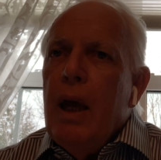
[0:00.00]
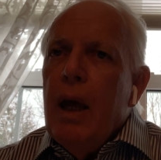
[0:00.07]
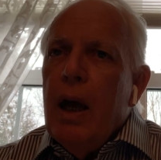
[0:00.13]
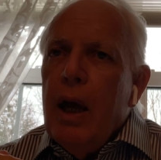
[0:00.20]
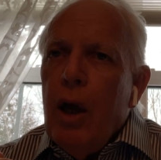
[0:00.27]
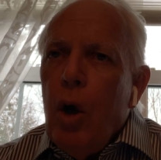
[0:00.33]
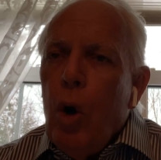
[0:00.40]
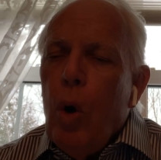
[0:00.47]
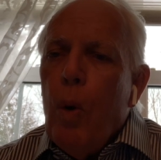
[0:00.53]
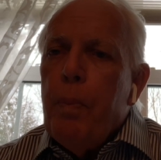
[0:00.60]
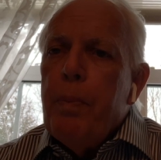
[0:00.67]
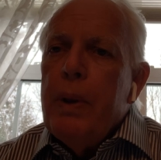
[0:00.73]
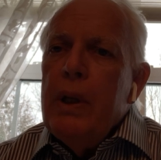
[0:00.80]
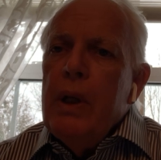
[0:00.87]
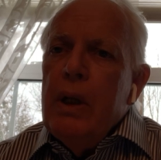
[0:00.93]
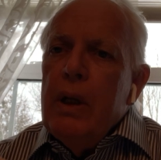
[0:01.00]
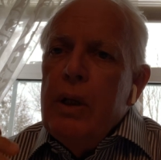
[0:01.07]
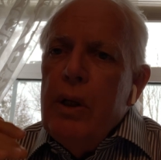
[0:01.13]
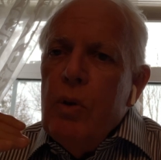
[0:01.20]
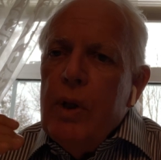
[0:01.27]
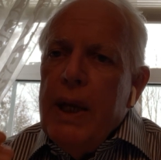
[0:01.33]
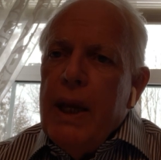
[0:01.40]
I hope
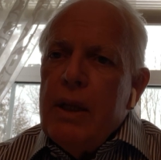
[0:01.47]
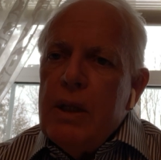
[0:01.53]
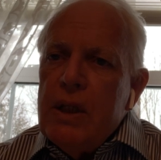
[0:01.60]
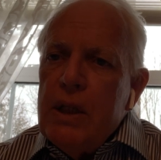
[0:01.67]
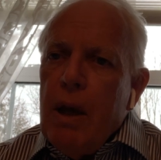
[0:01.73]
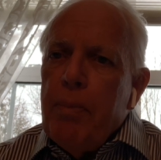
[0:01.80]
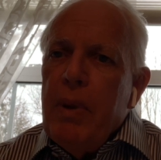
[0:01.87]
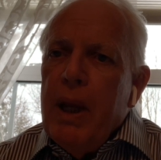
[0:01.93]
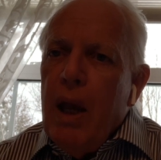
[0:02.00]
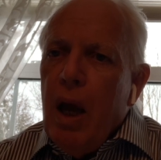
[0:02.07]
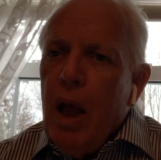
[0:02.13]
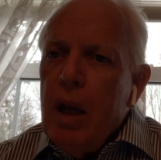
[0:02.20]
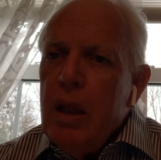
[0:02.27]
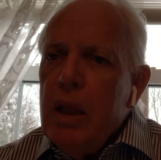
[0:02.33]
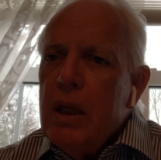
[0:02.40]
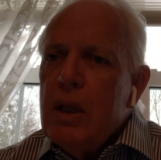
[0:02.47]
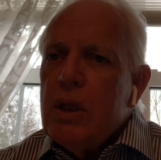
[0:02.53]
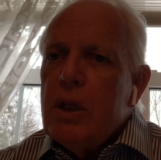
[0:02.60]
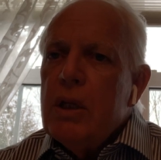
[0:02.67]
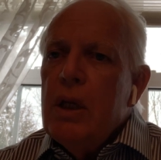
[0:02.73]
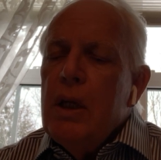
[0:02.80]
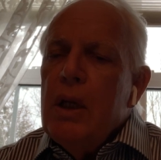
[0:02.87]
you get something out of
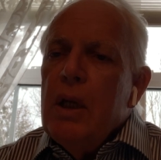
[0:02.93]
this.